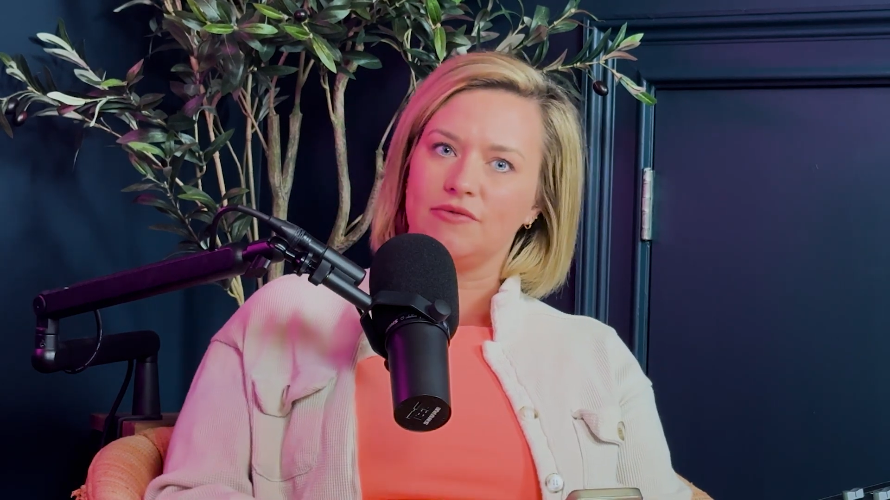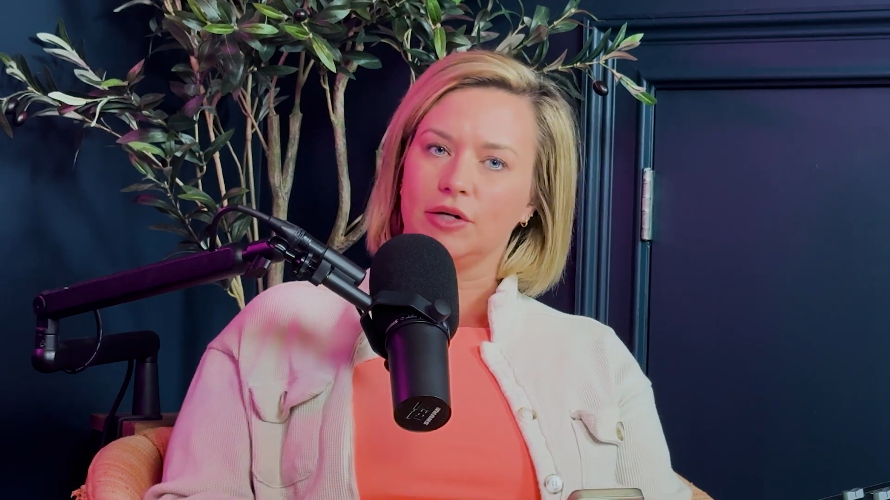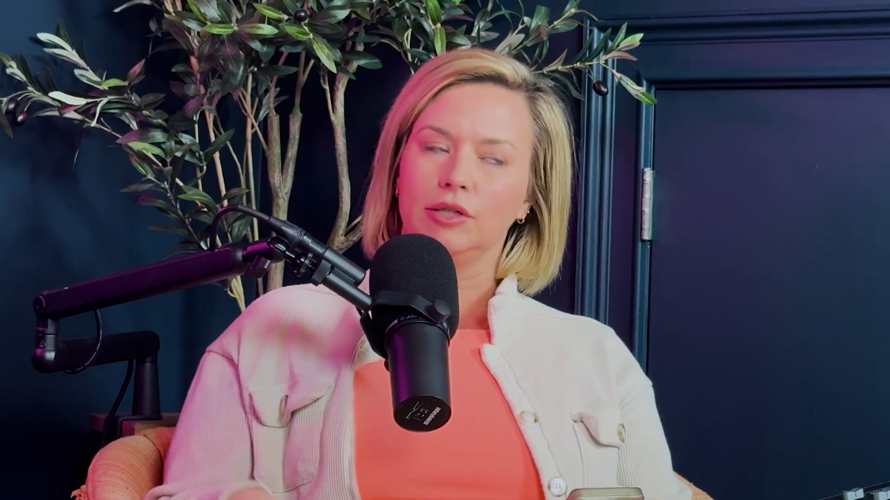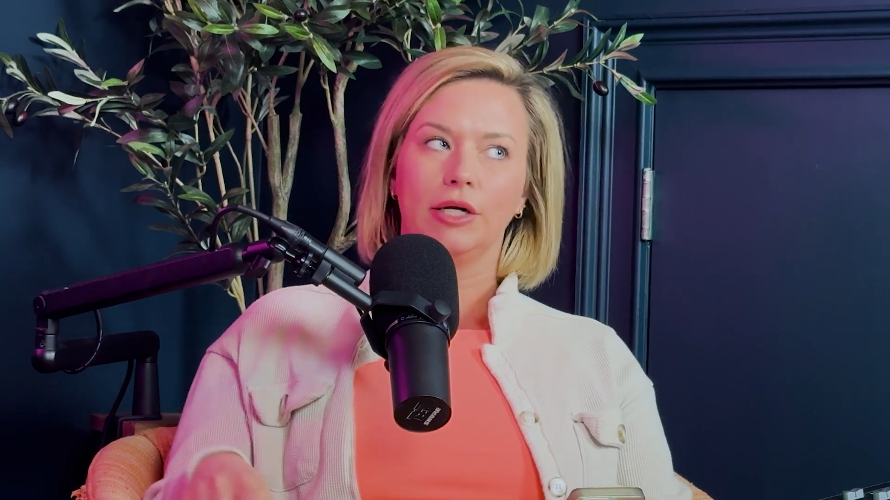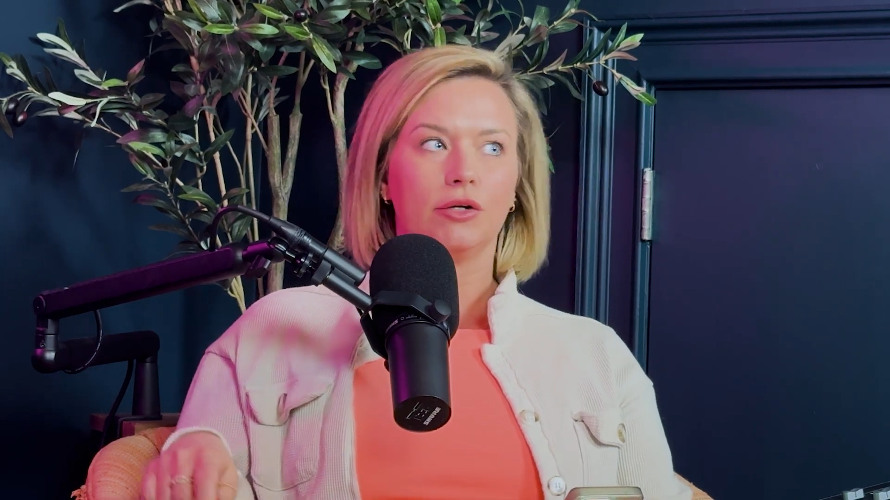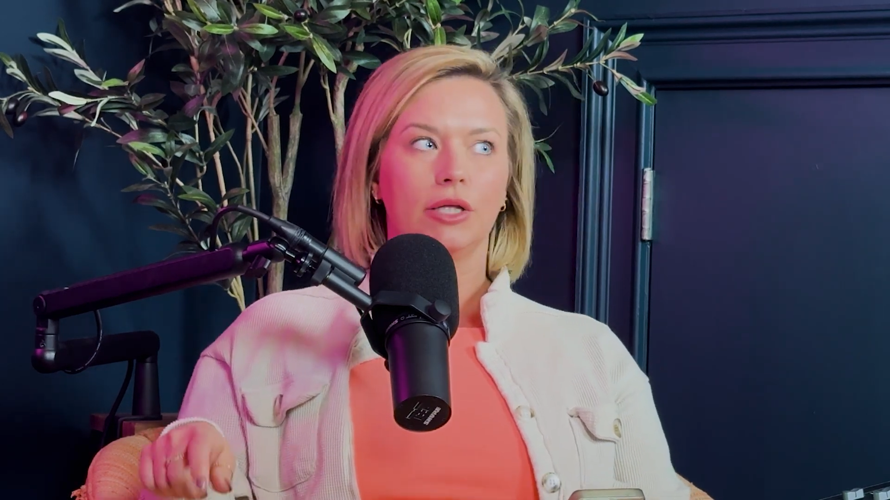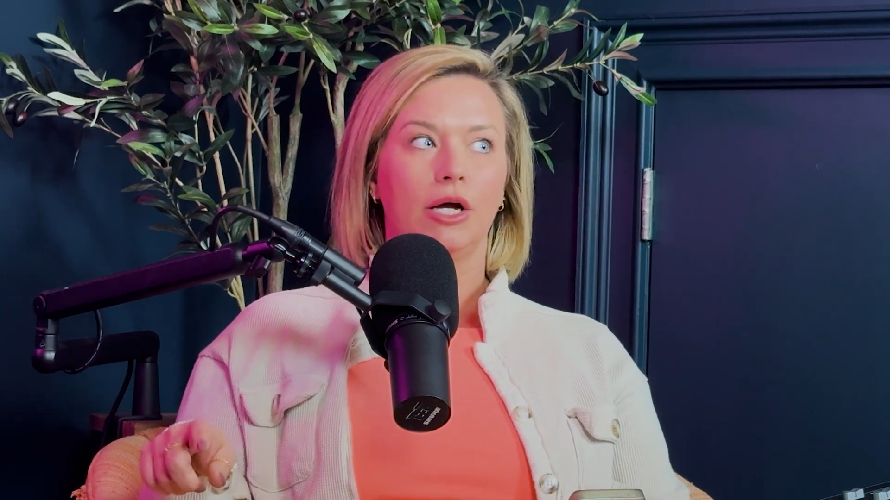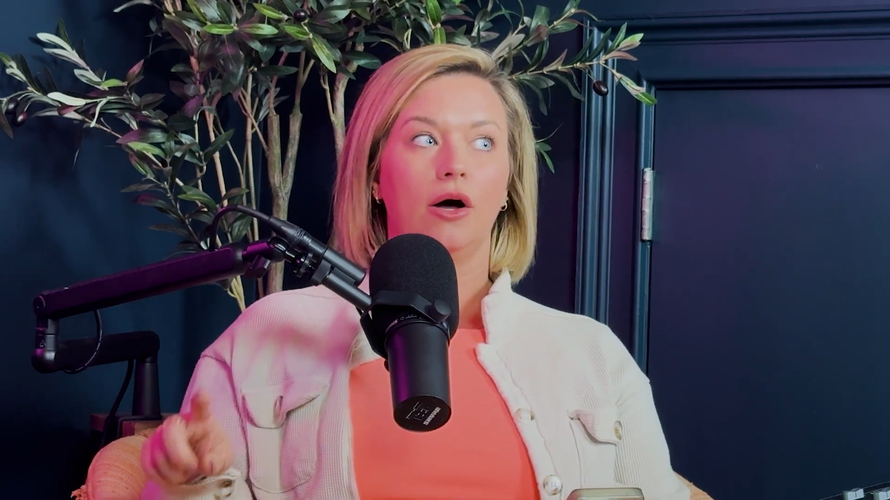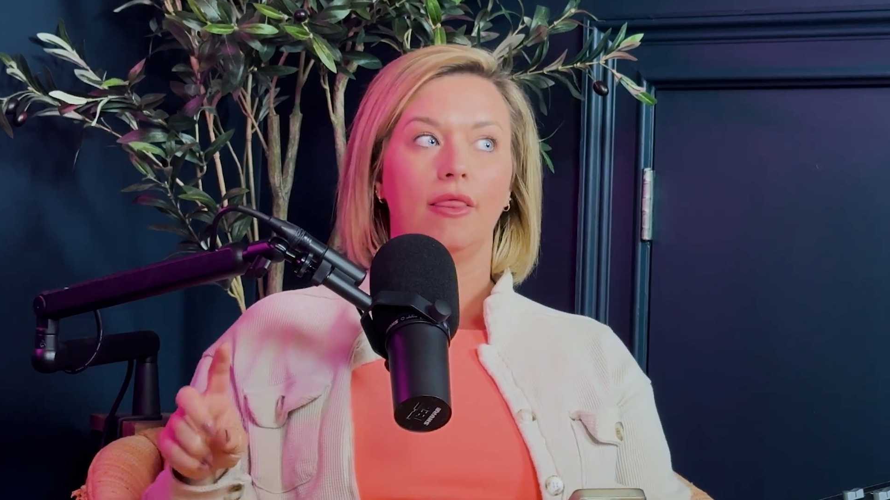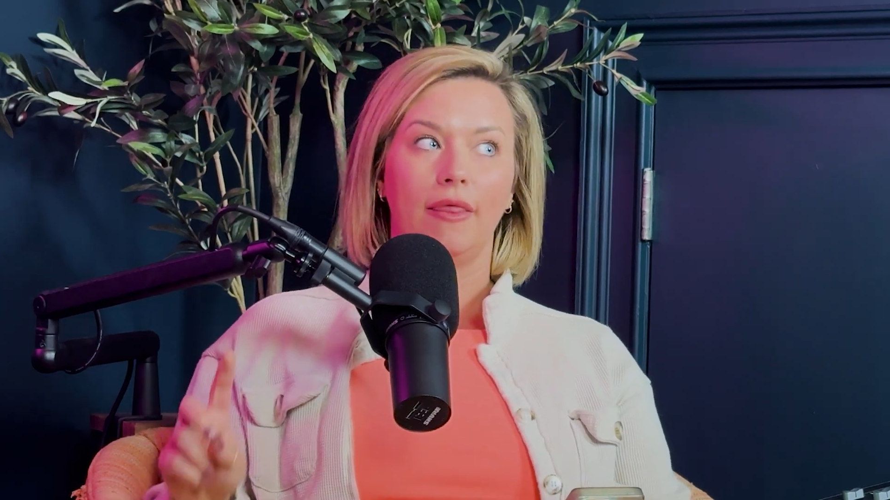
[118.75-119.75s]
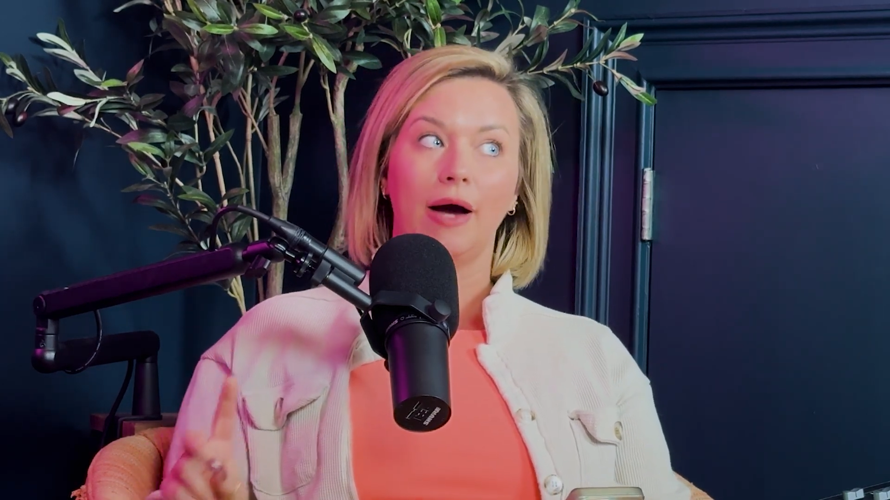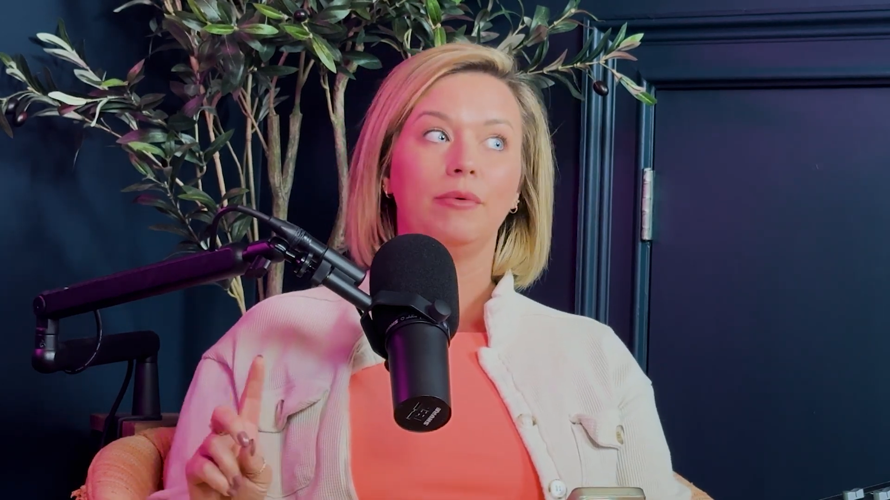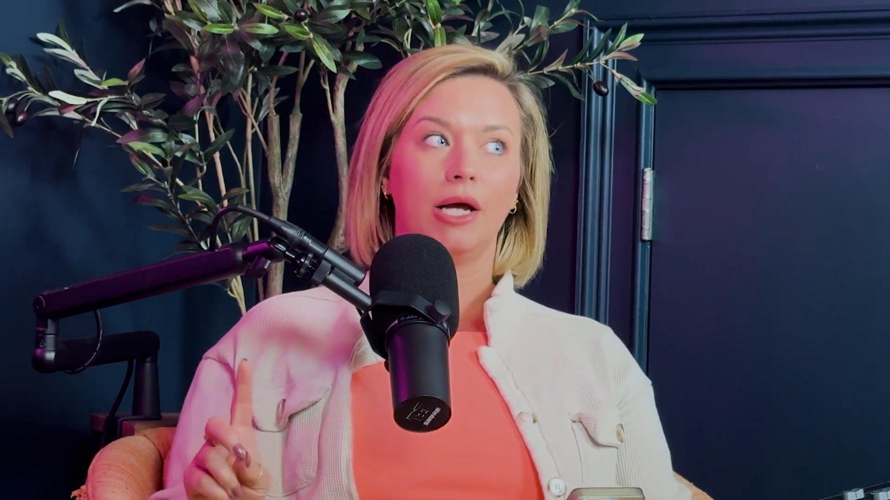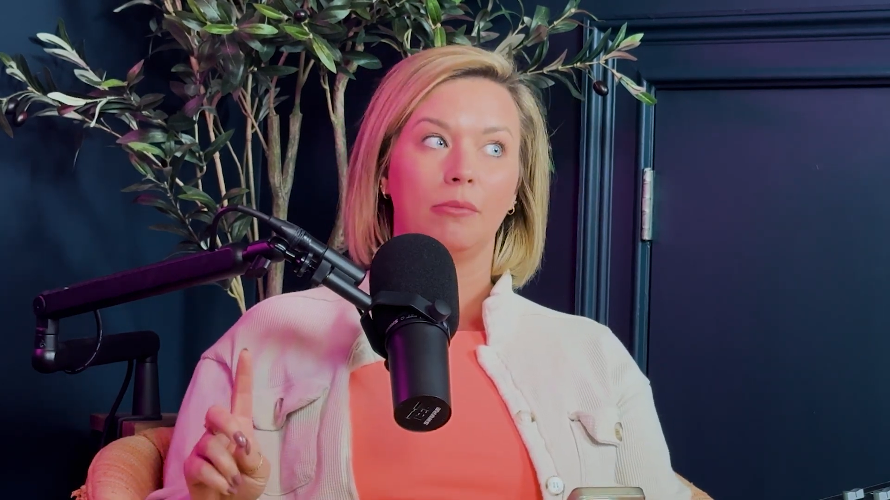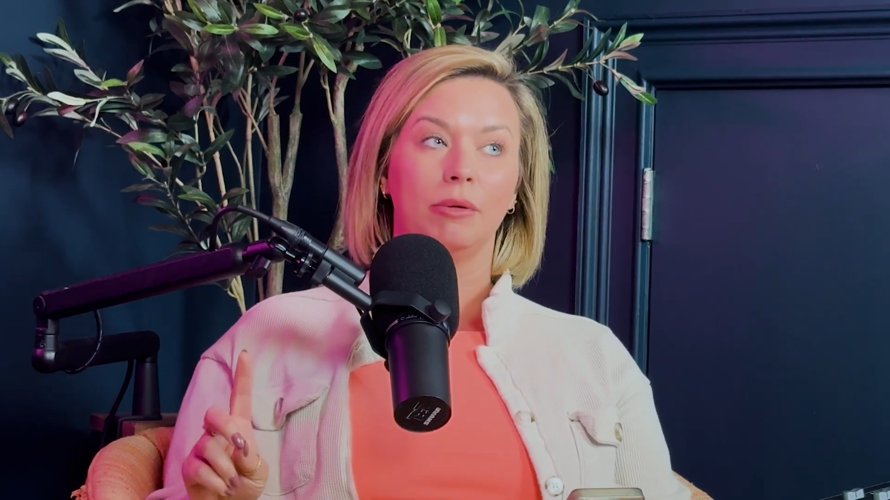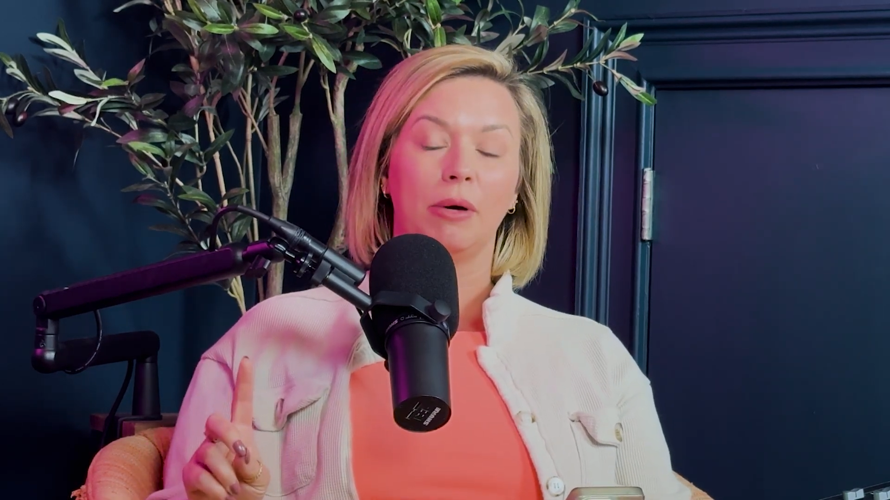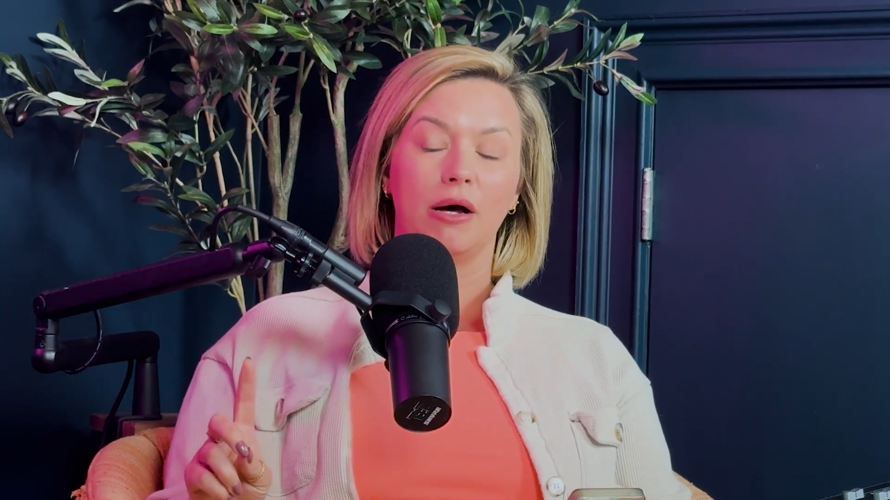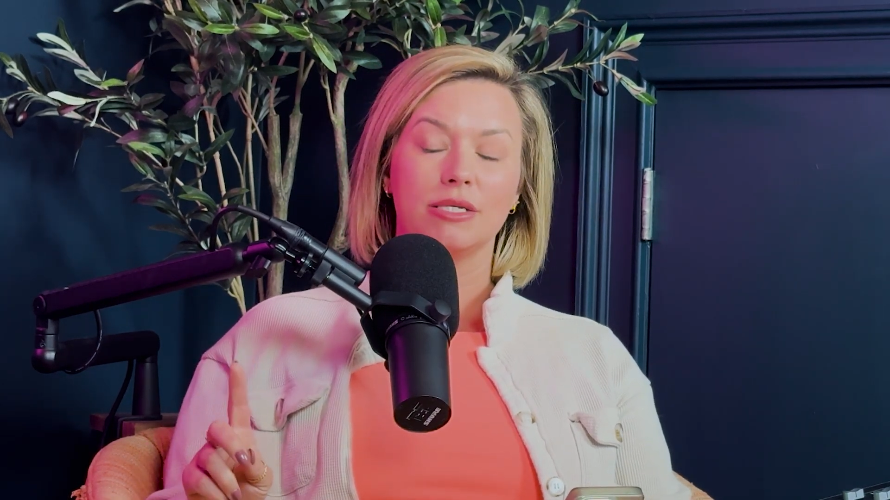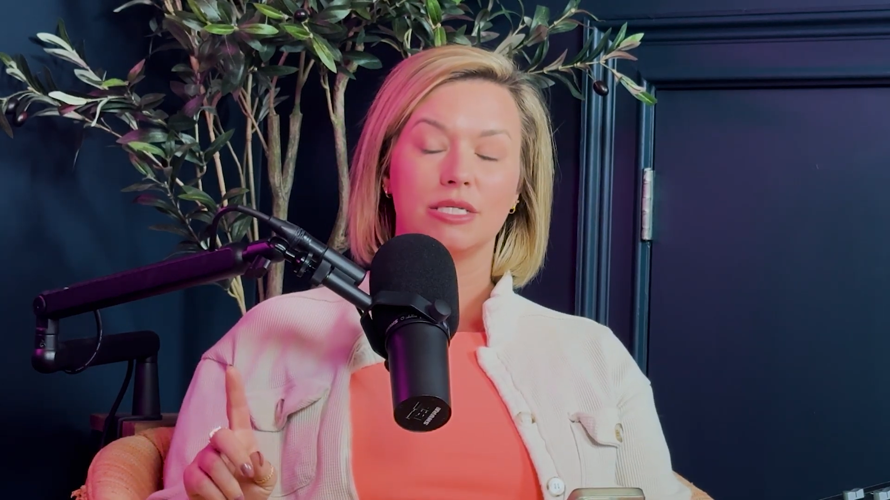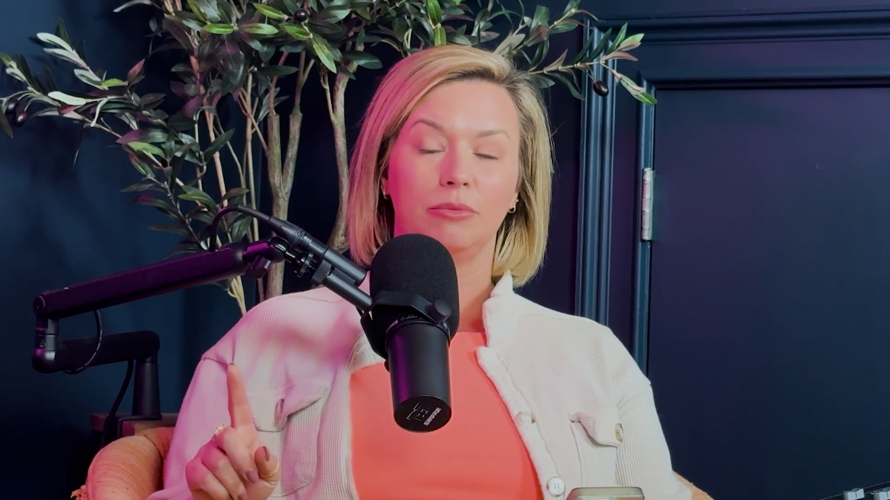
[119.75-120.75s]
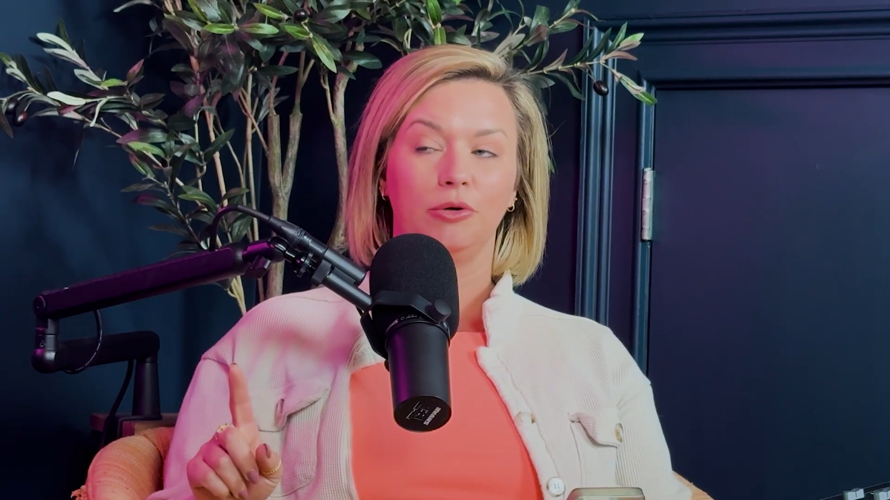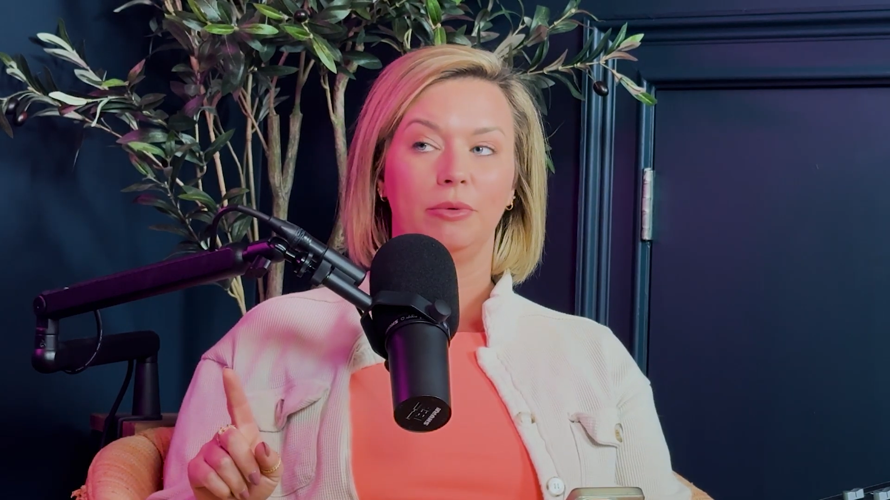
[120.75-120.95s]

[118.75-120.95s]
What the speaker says: fairly early on that would not be possible